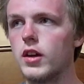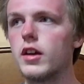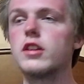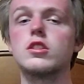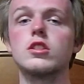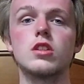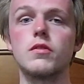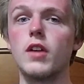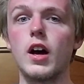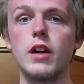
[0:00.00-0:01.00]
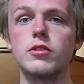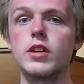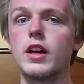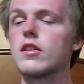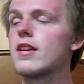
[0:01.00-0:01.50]
Is to survive. You
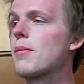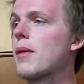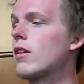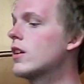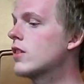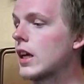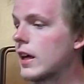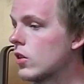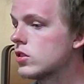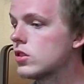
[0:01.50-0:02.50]
can't think about anything else.